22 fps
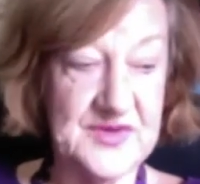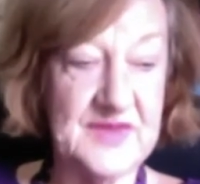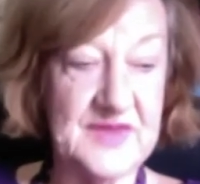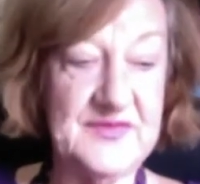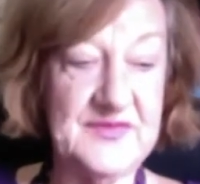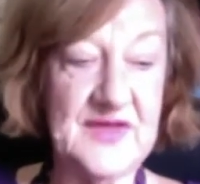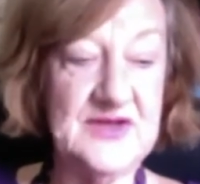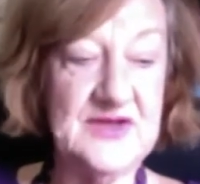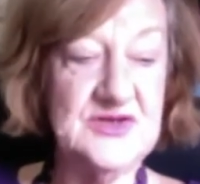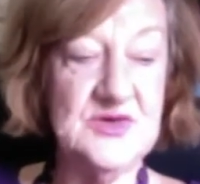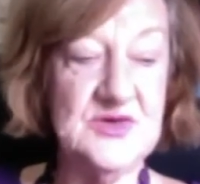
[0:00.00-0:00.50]

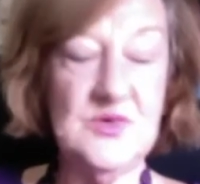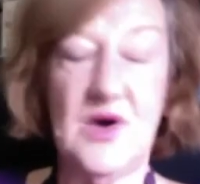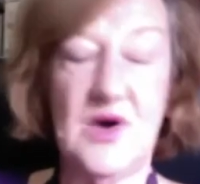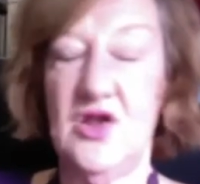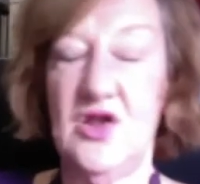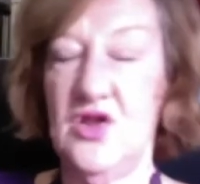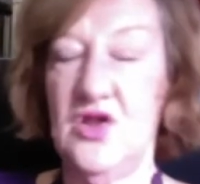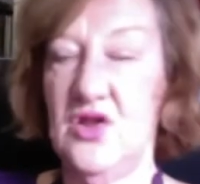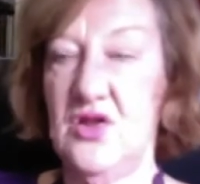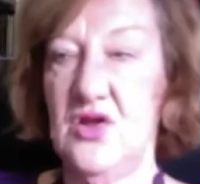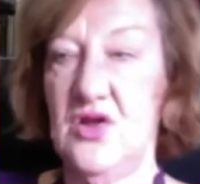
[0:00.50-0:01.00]
They do a
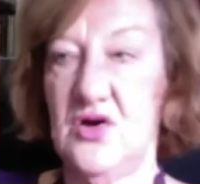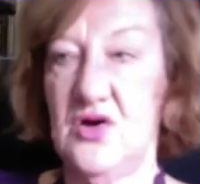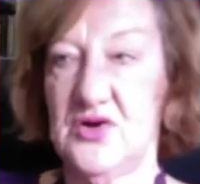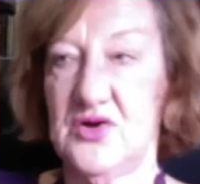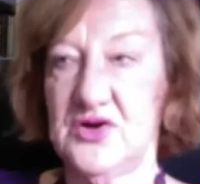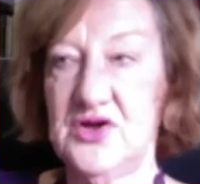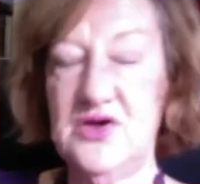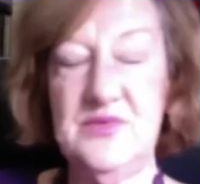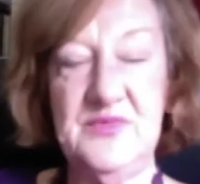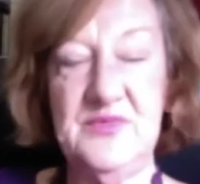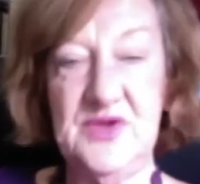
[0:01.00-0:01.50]
lot
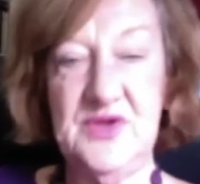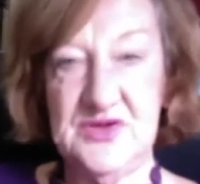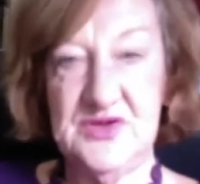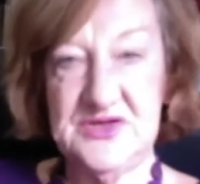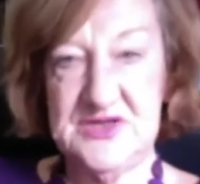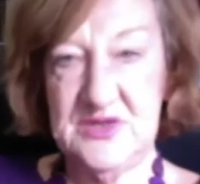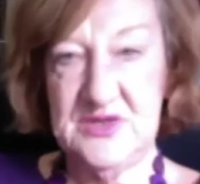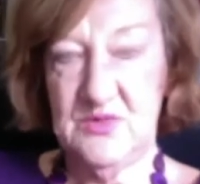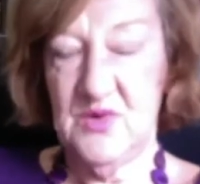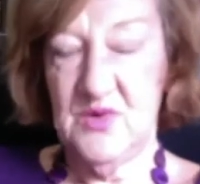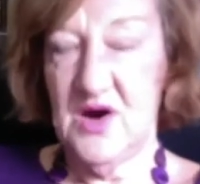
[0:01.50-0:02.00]

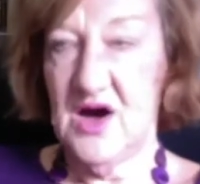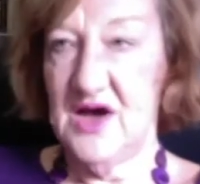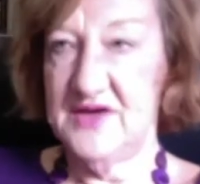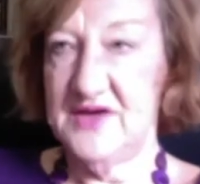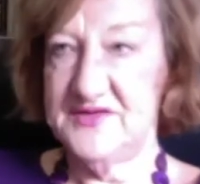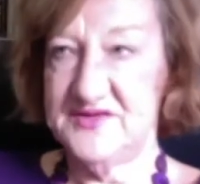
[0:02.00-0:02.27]
community-wise